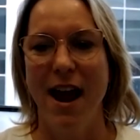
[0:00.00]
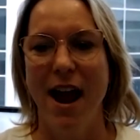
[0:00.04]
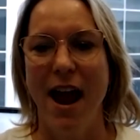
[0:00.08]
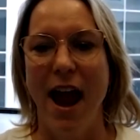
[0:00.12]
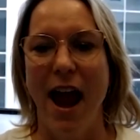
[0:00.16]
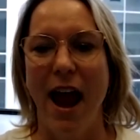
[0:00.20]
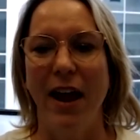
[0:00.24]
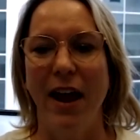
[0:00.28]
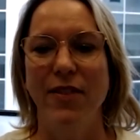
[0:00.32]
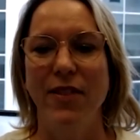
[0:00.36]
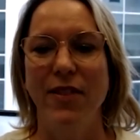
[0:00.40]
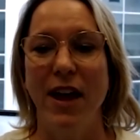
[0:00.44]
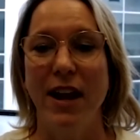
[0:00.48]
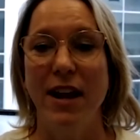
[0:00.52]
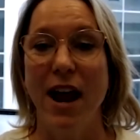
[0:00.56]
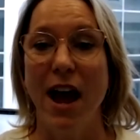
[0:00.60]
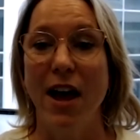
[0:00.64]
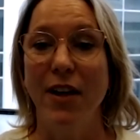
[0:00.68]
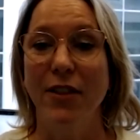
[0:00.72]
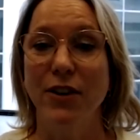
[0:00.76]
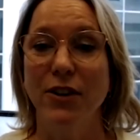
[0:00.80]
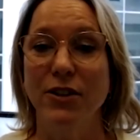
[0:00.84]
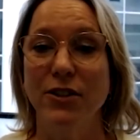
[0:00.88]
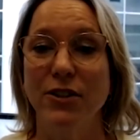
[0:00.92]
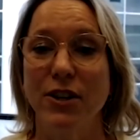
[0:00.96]
And then
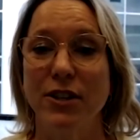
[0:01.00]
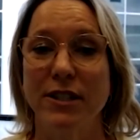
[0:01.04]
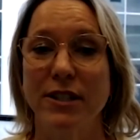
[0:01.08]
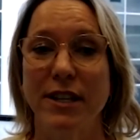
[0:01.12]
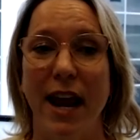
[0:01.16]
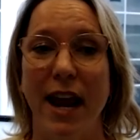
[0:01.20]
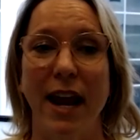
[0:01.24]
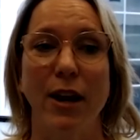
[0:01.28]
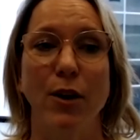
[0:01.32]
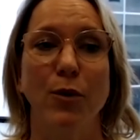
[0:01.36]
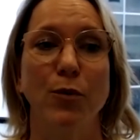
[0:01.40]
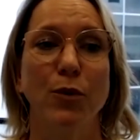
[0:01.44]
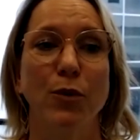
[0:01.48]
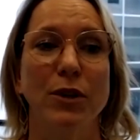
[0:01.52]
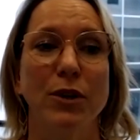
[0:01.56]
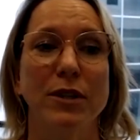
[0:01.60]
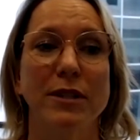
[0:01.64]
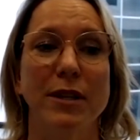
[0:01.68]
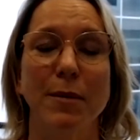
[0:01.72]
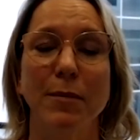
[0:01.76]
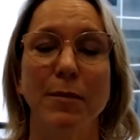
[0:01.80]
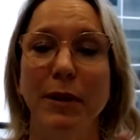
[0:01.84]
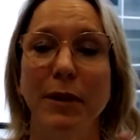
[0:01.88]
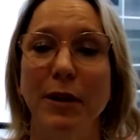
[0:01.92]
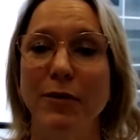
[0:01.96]
others are saying we're
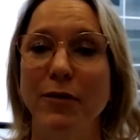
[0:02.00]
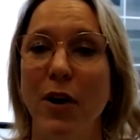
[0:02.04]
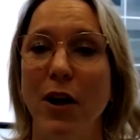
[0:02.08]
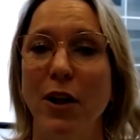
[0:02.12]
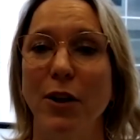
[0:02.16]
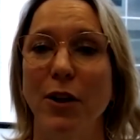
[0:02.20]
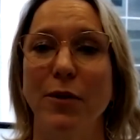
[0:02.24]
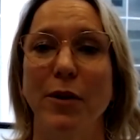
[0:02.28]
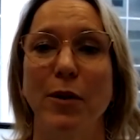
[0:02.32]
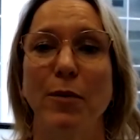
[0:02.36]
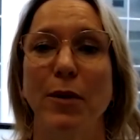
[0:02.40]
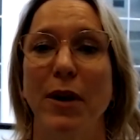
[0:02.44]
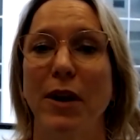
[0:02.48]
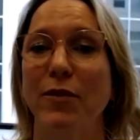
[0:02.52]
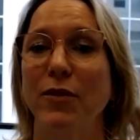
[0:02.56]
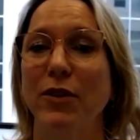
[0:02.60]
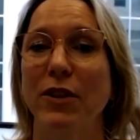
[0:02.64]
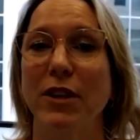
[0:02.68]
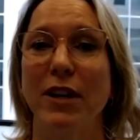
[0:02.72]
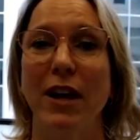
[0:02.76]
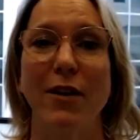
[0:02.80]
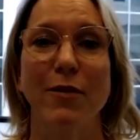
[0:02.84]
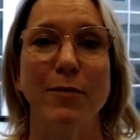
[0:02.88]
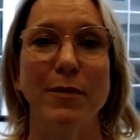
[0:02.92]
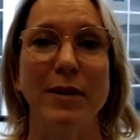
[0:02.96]
simply following whatever the
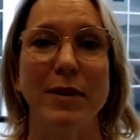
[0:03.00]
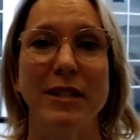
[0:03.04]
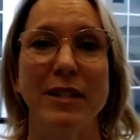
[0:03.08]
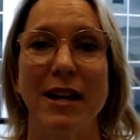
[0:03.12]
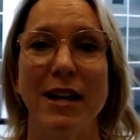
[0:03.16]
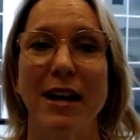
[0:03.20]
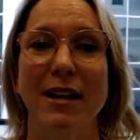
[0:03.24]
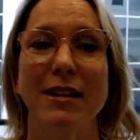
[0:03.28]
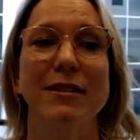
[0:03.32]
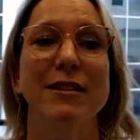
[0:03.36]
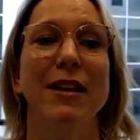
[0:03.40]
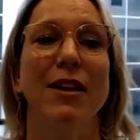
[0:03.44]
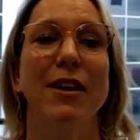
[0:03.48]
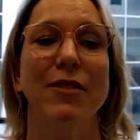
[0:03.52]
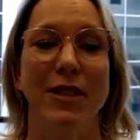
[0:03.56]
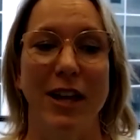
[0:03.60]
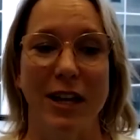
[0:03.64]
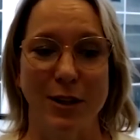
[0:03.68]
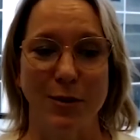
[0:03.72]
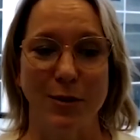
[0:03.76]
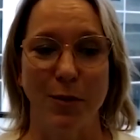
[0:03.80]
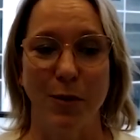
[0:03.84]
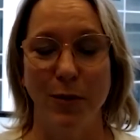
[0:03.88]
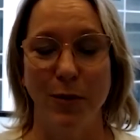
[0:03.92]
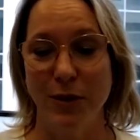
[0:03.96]
government says, that's
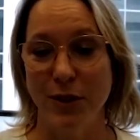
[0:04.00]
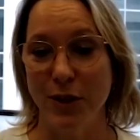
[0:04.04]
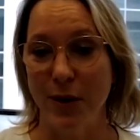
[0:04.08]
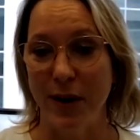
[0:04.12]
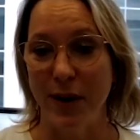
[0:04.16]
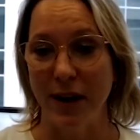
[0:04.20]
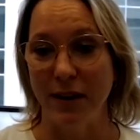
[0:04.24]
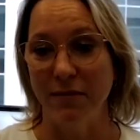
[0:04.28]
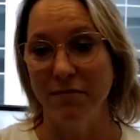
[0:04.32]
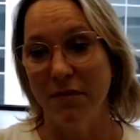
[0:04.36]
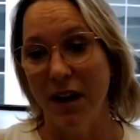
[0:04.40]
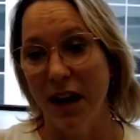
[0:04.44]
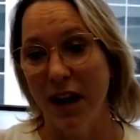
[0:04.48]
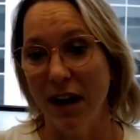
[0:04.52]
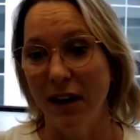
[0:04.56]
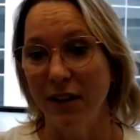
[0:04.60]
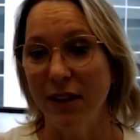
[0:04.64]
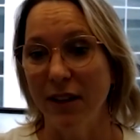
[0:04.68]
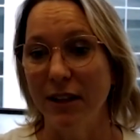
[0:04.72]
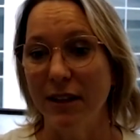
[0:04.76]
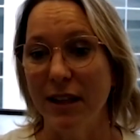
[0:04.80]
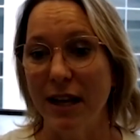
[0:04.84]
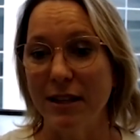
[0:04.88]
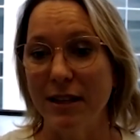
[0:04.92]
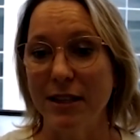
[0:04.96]
what we're doing. And I think
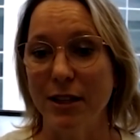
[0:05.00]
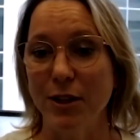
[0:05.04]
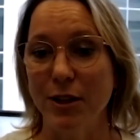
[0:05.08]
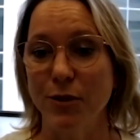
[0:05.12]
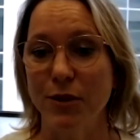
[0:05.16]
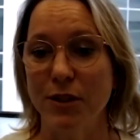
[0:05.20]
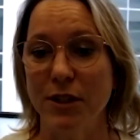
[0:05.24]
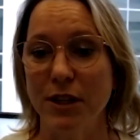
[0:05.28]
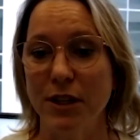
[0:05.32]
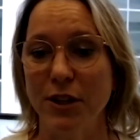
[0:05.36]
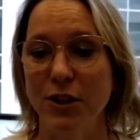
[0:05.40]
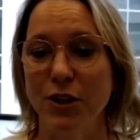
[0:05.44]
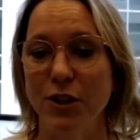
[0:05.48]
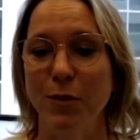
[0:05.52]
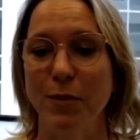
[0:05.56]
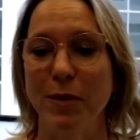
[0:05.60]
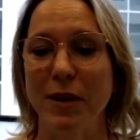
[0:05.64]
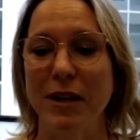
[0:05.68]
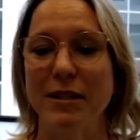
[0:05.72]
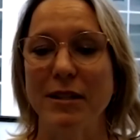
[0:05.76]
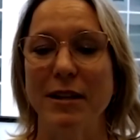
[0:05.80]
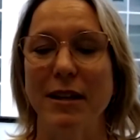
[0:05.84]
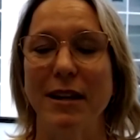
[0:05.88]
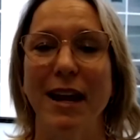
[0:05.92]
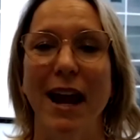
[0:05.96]
that's interesting too, because
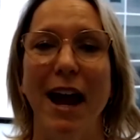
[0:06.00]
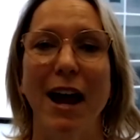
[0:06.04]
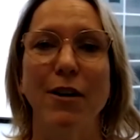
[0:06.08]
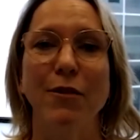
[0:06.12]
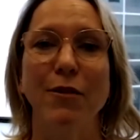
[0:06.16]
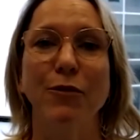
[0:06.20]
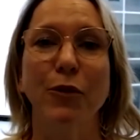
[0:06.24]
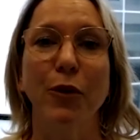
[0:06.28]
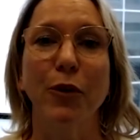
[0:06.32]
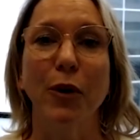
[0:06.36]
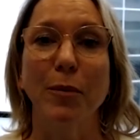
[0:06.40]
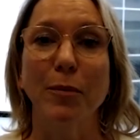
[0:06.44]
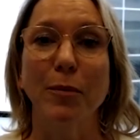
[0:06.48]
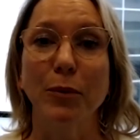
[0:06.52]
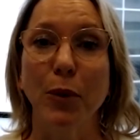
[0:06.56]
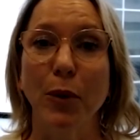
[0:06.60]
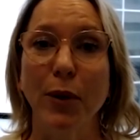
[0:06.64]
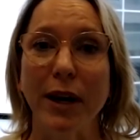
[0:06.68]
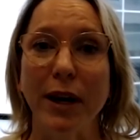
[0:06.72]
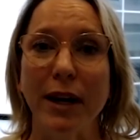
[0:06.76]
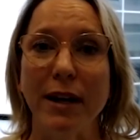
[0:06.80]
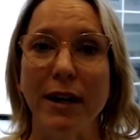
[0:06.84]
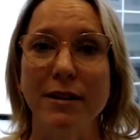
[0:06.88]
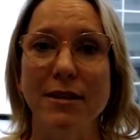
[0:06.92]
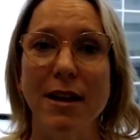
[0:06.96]
again, for
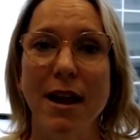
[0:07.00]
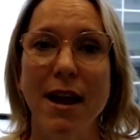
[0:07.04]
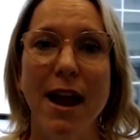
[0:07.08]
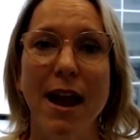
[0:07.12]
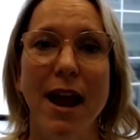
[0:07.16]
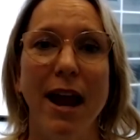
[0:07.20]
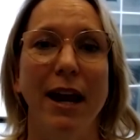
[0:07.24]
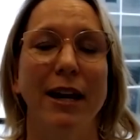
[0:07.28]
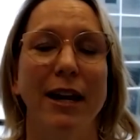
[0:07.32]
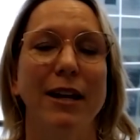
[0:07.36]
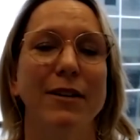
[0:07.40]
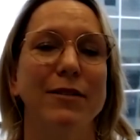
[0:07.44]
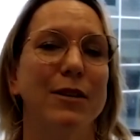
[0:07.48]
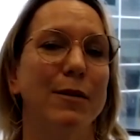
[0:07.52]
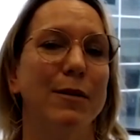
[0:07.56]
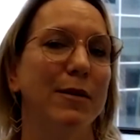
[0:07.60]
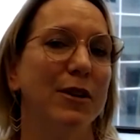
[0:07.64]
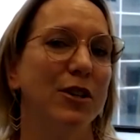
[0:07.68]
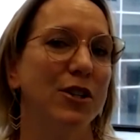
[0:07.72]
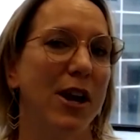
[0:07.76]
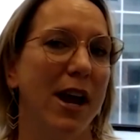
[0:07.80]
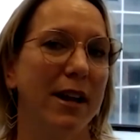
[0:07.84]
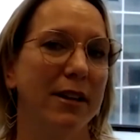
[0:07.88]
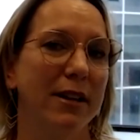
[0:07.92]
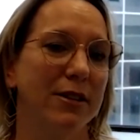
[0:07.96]
employees, it gives them a
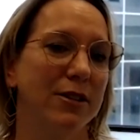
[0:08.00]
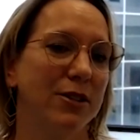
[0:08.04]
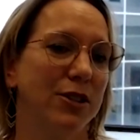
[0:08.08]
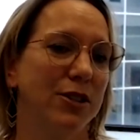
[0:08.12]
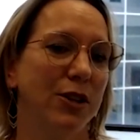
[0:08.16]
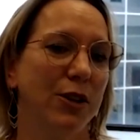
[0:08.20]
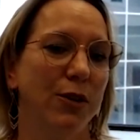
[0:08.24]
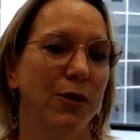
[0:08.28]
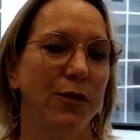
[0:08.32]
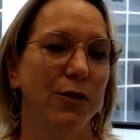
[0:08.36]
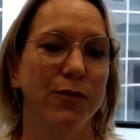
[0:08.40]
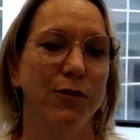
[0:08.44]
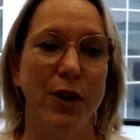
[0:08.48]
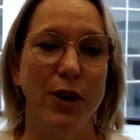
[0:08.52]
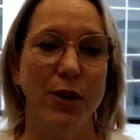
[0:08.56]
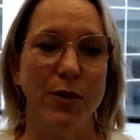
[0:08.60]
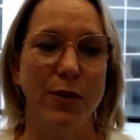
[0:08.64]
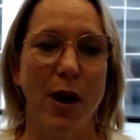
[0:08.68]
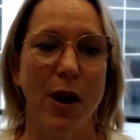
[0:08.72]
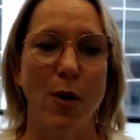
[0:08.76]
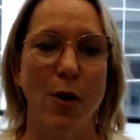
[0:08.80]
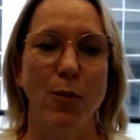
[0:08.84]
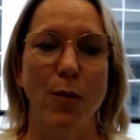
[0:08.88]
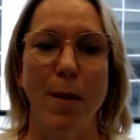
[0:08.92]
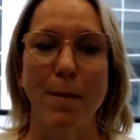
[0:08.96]
chance to figure
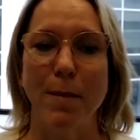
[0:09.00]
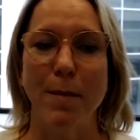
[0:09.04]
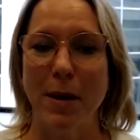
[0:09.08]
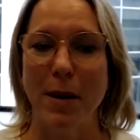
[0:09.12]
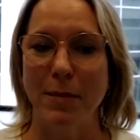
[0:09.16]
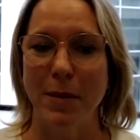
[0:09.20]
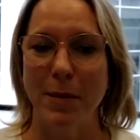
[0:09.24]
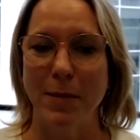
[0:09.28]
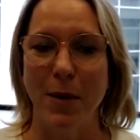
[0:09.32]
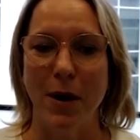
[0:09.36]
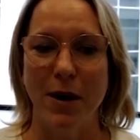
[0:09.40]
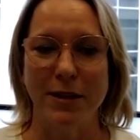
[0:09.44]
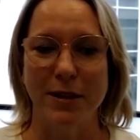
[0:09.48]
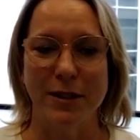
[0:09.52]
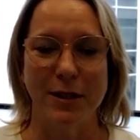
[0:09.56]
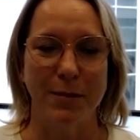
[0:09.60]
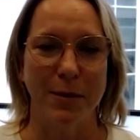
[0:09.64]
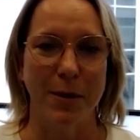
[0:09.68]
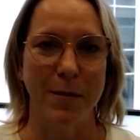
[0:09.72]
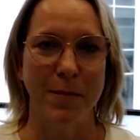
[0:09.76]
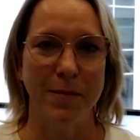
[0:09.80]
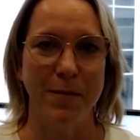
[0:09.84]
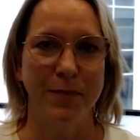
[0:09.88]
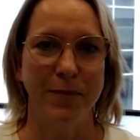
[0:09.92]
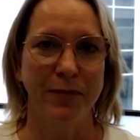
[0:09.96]
out what might be possible.
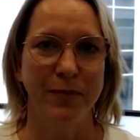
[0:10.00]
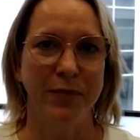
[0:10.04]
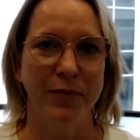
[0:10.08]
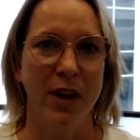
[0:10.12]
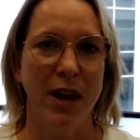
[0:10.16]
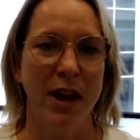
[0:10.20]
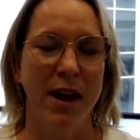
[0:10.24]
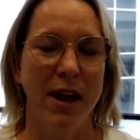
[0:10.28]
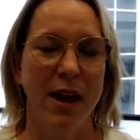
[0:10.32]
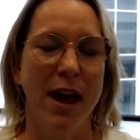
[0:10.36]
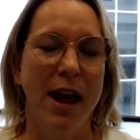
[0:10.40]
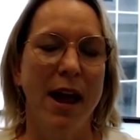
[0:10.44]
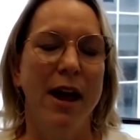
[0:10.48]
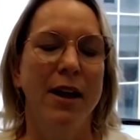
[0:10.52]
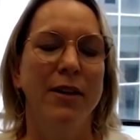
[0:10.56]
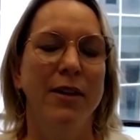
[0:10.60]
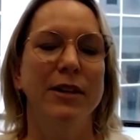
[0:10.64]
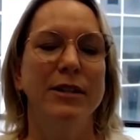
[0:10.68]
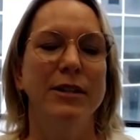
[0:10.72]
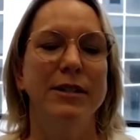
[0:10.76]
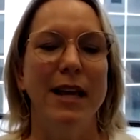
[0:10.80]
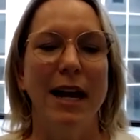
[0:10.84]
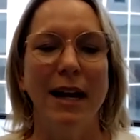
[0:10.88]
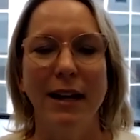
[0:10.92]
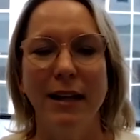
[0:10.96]
The
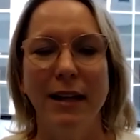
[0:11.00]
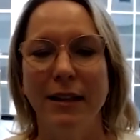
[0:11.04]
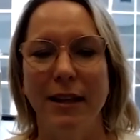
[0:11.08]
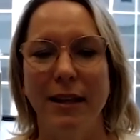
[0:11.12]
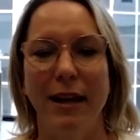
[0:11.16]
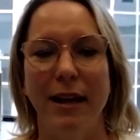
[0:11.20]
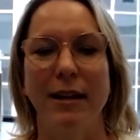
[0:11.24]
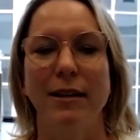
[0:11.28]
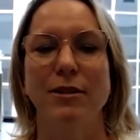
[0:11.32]
second thing is